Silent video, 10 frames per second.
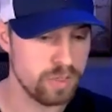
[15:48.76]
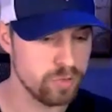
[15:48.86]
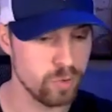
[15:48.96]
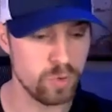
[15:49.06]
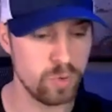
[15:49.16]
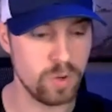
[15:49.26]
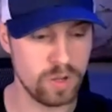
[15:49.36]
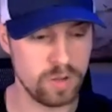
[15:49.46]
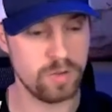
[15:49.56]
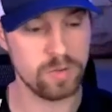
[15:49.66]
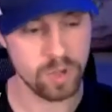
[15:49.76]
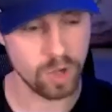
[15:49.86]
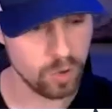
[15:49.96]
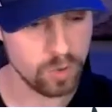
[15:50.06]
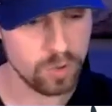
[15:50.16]
through
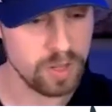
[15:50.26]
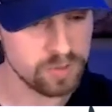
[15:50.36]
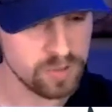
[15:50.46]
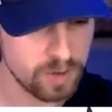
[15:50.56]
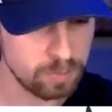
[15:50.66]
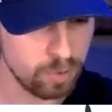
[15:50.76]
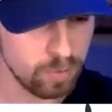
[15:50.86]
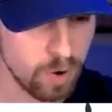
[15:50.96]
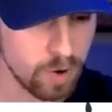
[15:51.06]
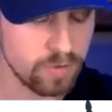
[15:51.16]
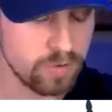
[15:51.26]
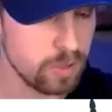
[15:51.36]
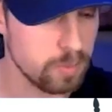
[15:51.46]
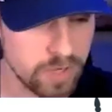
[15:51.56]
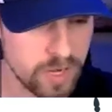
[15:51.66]
code inside of Provar to
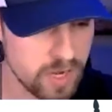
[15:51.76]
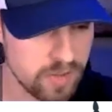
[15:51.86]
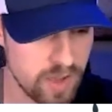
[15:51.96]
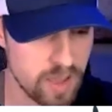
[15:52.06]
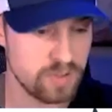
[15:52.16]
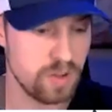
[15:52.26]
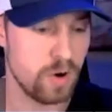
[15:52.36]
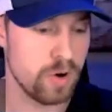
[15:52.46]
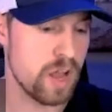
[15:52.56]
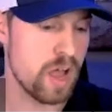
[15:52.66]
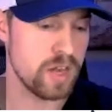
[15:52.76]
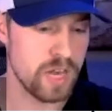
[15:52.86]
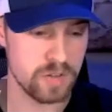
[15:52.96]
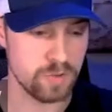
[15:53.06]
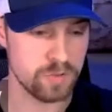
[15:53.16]
complete any tasks that are not
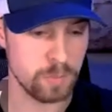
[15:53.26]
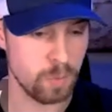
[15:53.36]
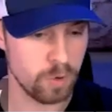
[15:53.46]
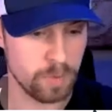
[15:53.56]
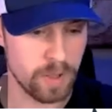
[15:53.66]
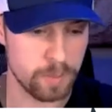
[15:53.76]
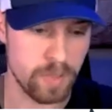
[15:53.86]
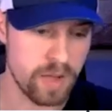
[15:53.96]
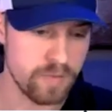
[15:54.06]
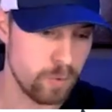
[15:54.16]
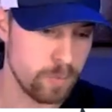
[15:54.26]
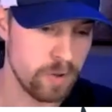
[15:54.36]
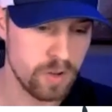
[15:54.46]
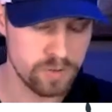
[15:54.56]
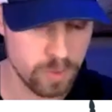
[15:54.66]
natively supported by the platform.
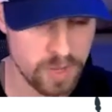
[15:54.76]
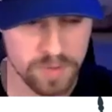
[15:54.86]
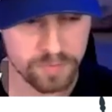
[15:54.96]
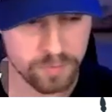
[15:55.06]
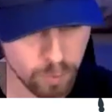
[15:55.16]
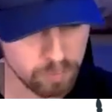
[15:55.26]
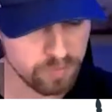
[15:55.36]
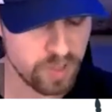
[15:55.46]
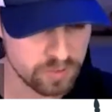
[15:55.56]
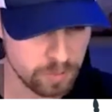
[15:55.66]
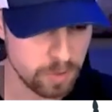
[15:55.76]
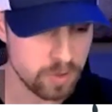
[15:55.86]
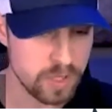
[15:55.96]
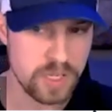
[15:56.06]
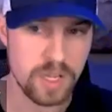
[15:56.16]
So we give you the full
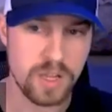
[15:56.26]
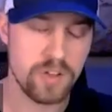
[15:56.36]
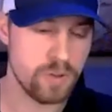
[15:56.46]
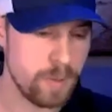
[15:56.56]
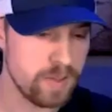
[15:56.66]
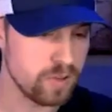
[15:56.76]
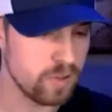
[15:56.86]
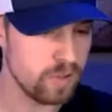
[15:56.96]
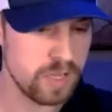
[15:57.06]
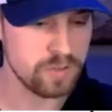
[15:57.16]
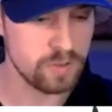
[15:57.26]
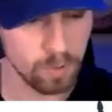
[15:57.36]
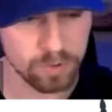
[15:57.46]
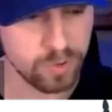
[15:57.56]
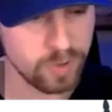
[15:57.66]
flexibility to basically
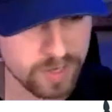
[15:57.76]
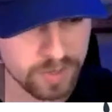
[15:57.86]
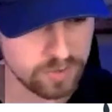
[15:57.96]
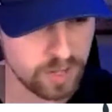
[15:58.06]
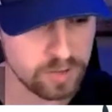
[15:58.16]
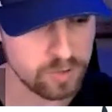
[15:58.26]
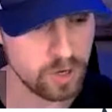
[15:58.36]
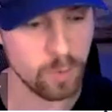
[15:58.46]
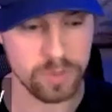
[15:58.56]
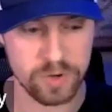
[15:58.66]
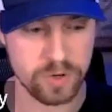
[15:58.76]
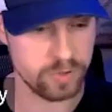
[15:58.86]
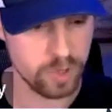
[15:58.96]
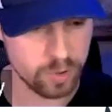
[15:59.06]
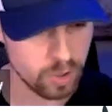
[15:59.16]
support you at any stage there, whether
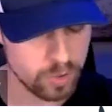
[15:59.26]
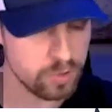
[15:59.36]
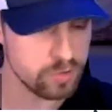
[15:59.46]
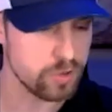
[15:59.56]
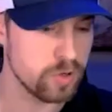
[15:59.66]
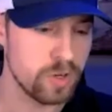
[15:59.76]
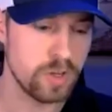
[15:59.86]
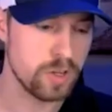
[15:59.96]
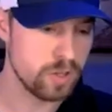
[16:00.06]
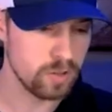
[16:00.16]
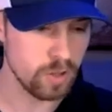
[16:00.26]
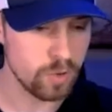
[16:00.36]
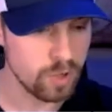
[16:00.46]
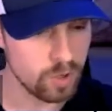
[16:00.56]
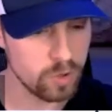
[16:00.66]
you're a no-code user,
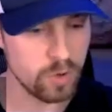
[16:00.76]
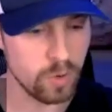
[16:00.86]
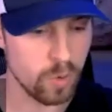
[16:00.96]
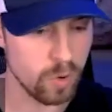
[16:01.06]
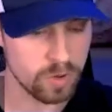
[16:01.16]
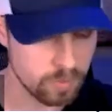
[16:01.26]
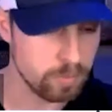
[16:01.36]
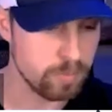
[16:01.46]
low-code, or